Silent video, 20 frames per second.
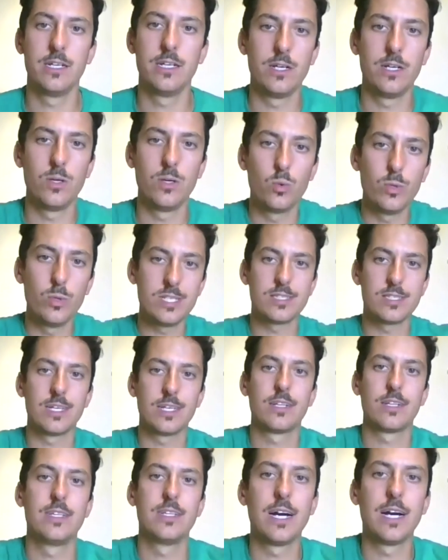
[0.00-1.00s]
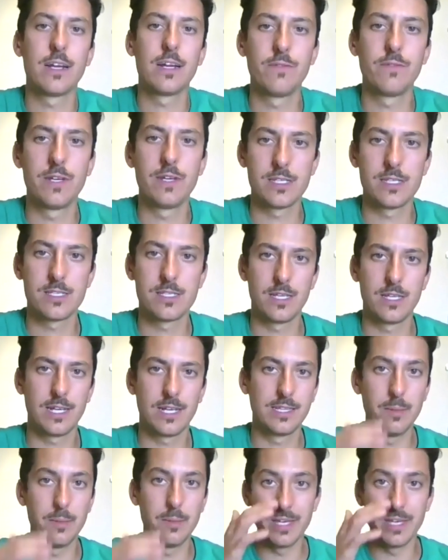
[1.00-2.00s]
We start the harvest
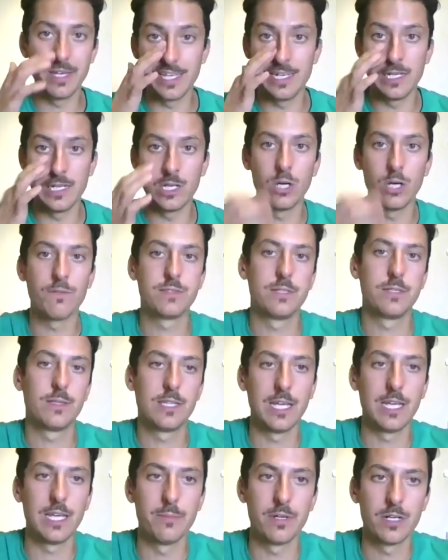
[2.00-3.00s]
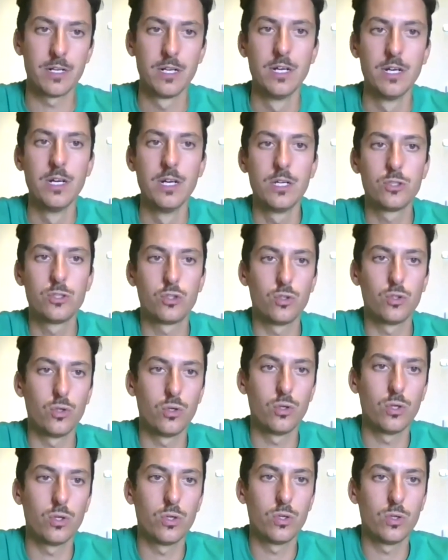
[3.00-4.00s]
at the beginning of September.
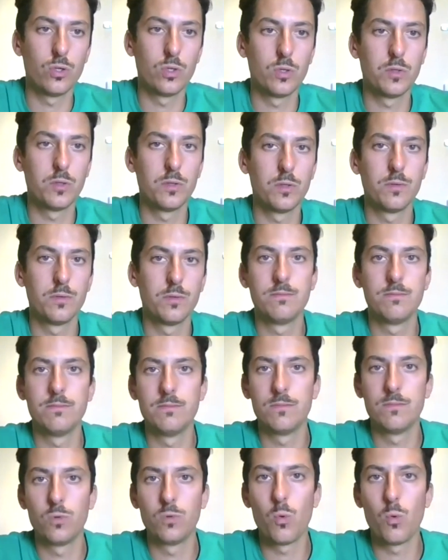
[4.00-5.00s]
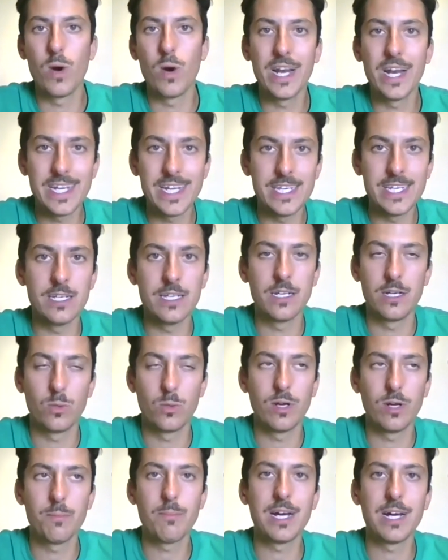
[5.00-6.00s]
So
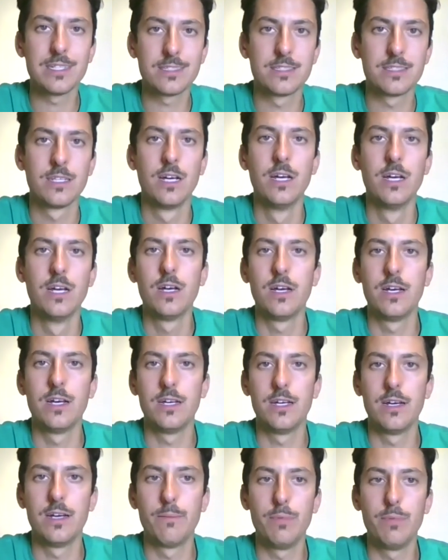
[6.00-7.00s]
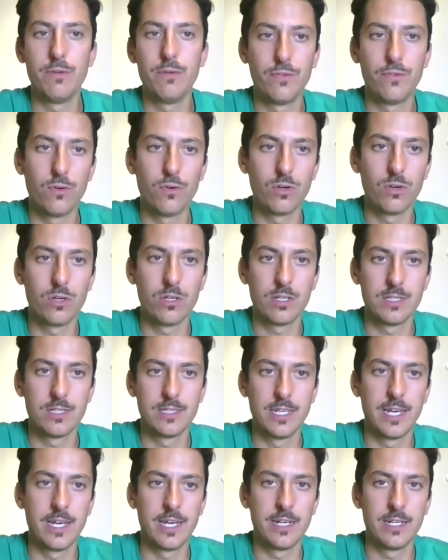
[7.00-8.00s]
1 month before
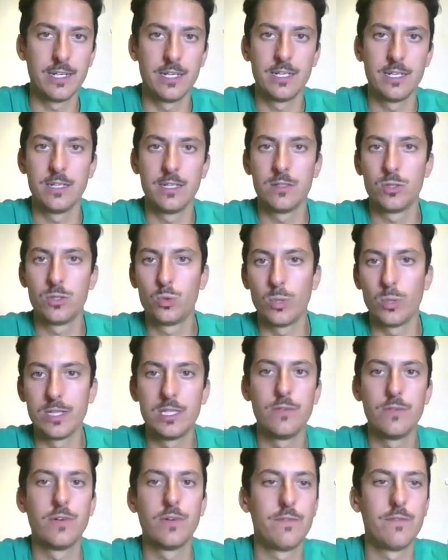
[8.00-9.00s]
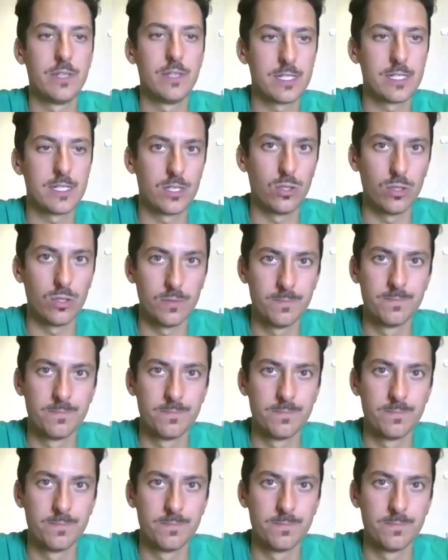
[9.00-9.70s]
than 25 years ago.